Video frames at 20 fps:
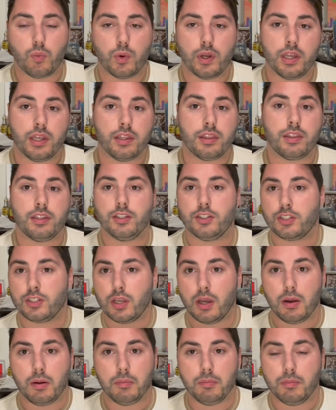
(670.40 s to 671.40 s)
with
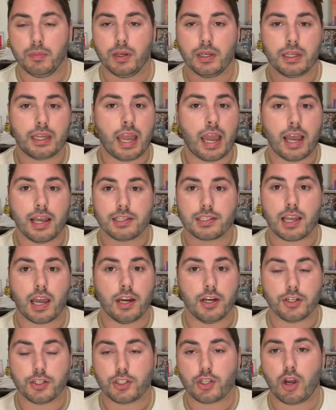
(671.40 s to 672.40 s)
some cast
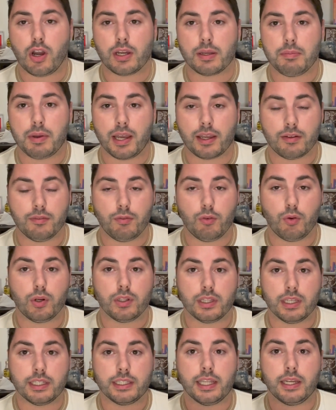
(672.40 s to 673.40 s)
kind of just talking back and
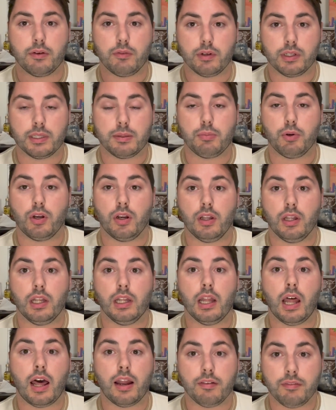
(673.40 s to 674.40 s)
forth. Like, they really put a
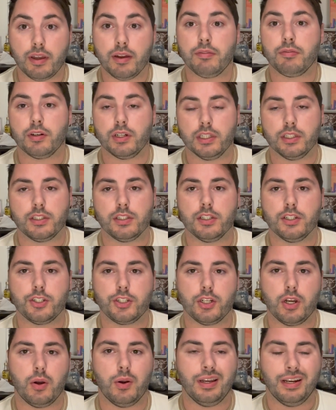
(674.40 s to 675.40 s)
lot of effort into the
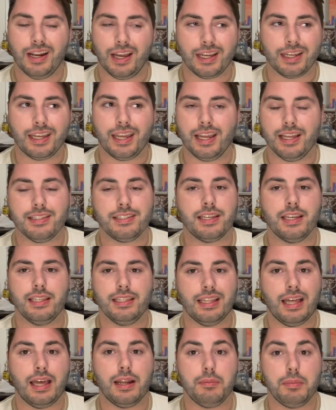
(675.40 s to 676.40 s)
show, and I can't say
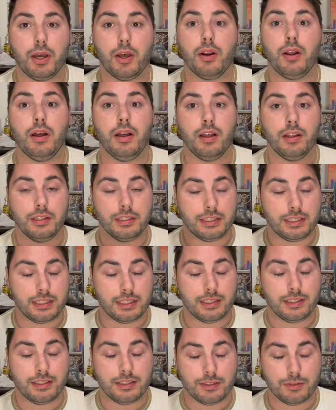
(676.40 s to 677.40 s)
that about a
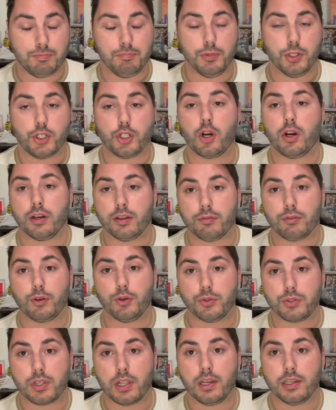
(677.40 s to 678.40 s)
majority of
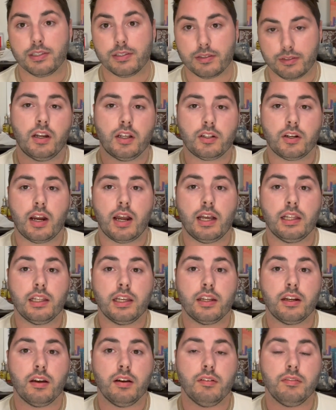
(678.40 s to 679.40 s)
cruise lines. Another
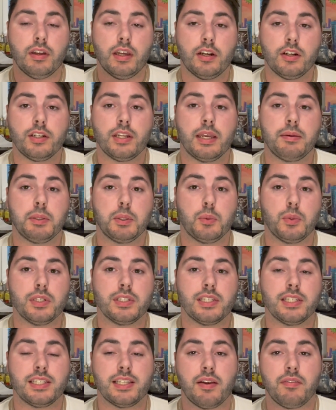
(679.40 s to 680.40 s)
highlight of entertainment was
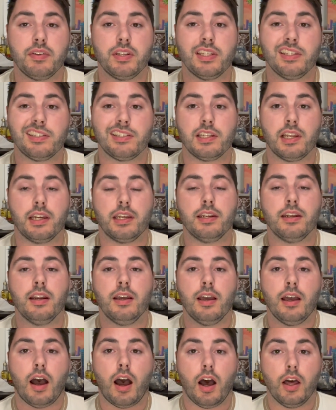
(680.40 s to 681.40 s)
the 70s night
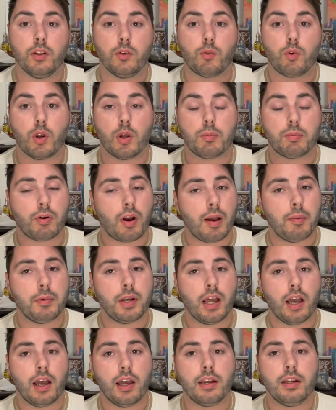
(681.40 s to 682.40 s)
on the Royal
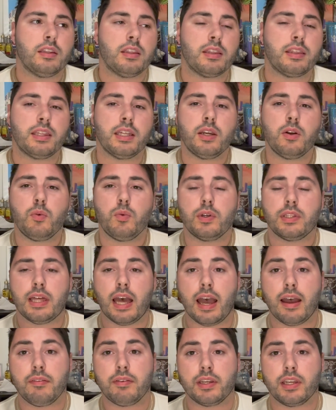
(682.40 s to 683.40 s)
Promenade. The thing with
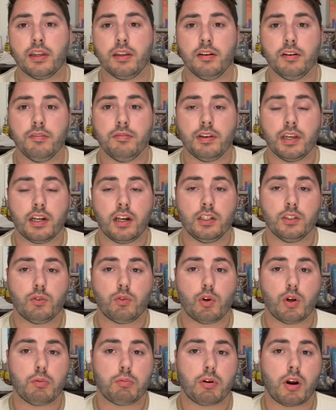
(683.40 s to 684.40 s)
having an event on the
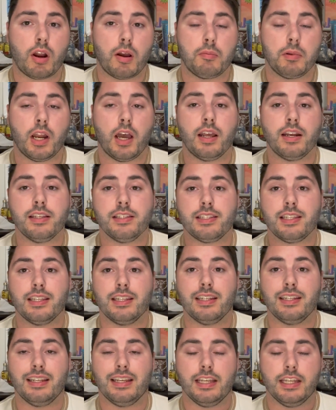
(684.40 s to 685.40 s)
Royal Promenade is
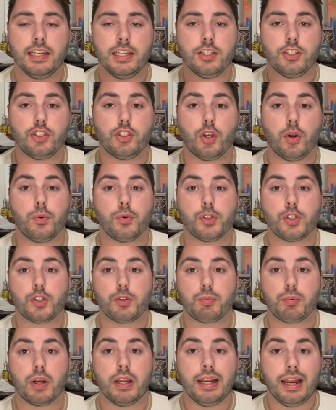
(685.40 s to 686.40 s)
that it is so
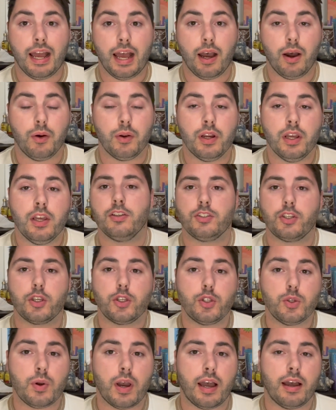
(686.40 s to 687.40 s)
spread out. So you
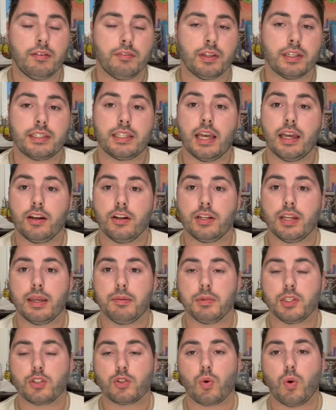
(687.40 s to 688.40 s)
do have like the
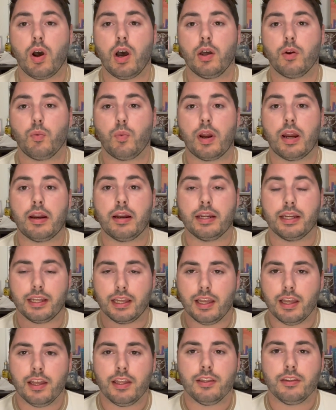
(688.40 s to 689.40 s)
entertainment squad
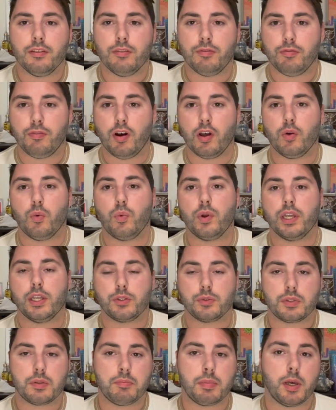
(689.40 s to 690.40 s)
wearing the fun wigs
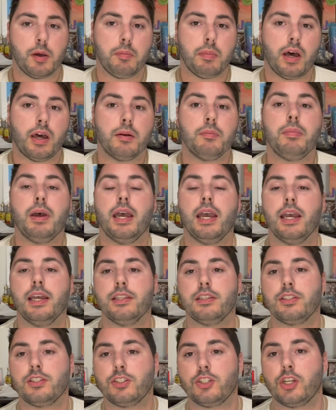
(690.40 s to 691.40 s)
with the bell-bottom
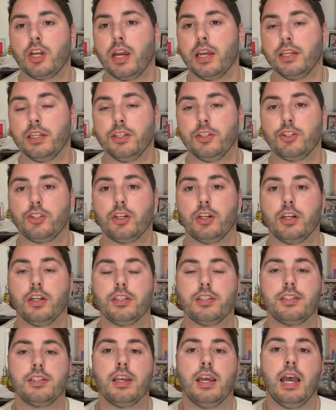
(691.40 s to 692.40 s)
pants, shiny
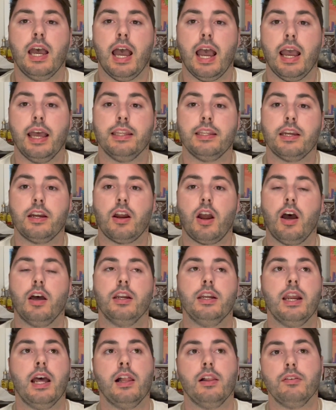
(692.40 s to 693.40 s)
shirts, and they're on
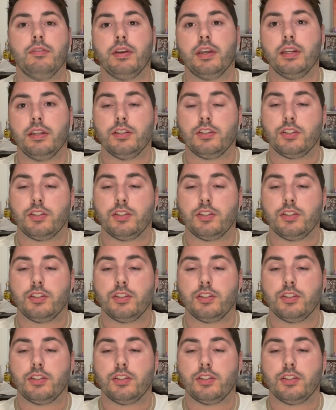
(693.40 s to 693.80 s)
an elevated